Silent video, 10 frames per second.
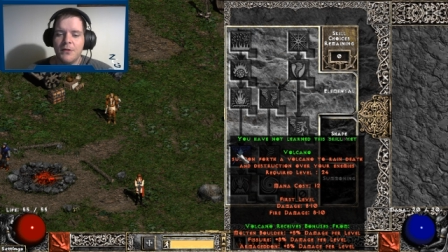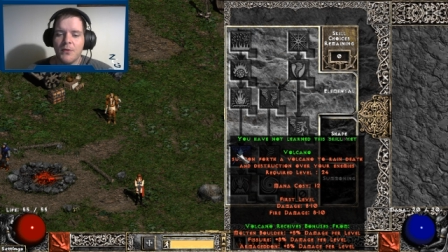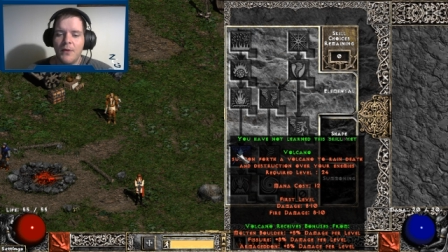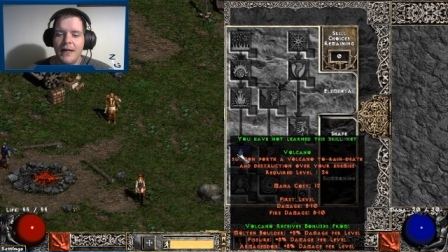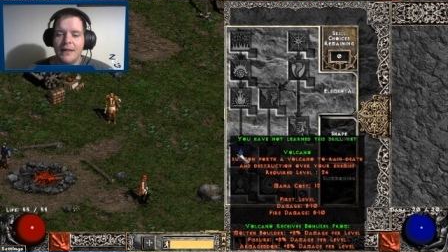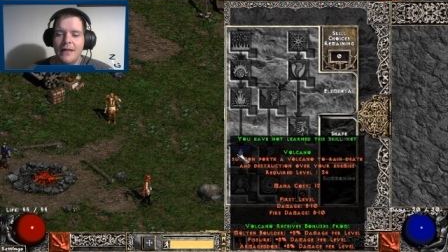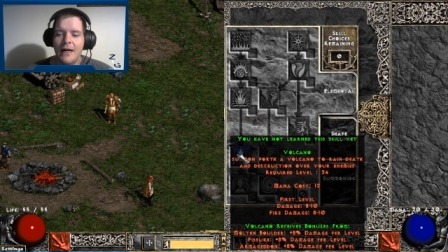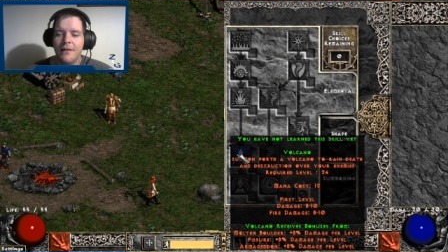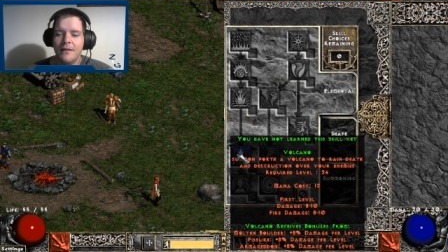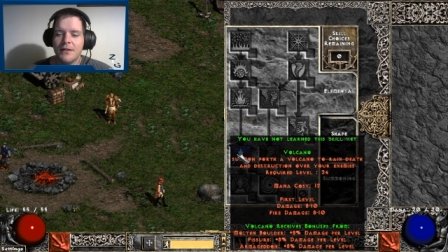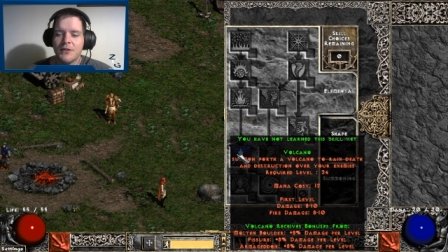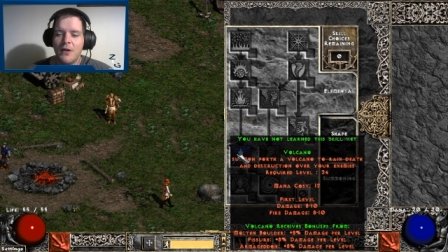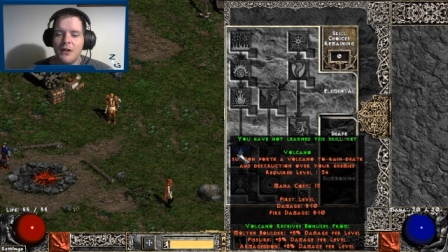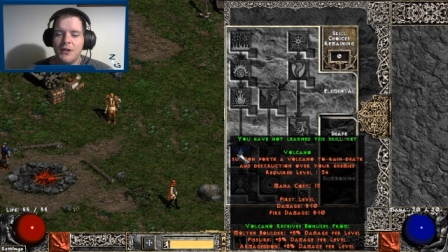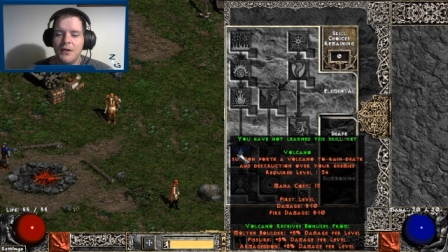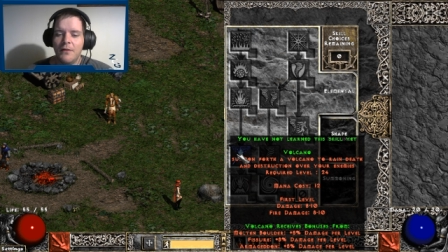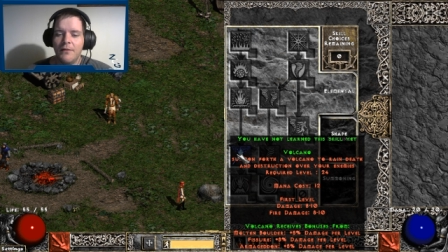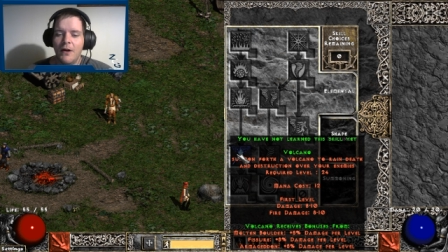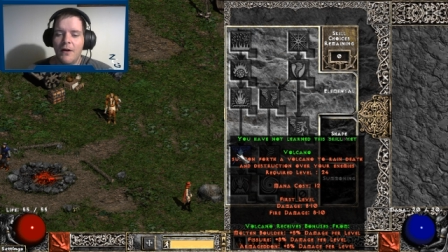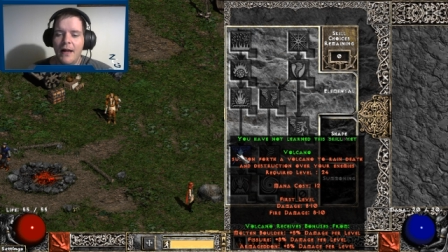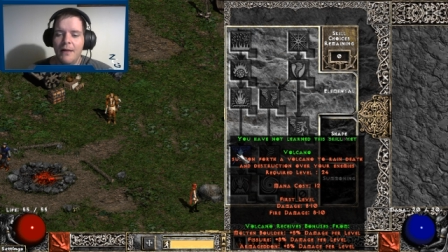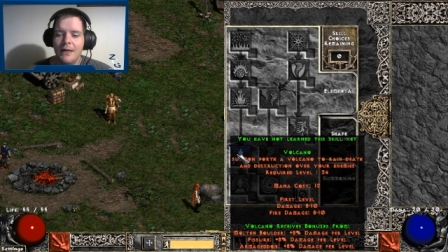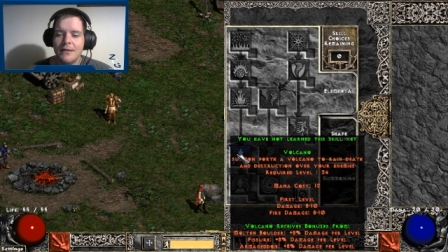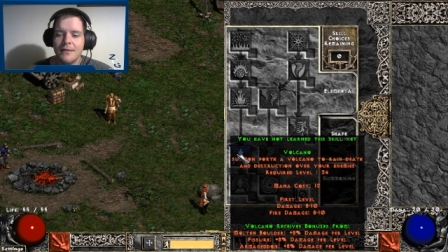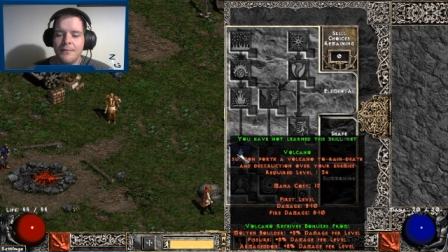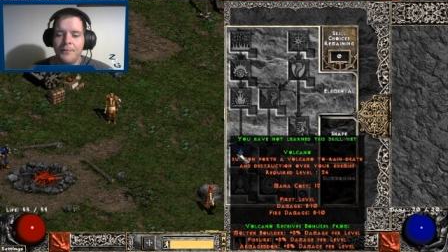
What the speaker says: to rain death and destruction over your enemies.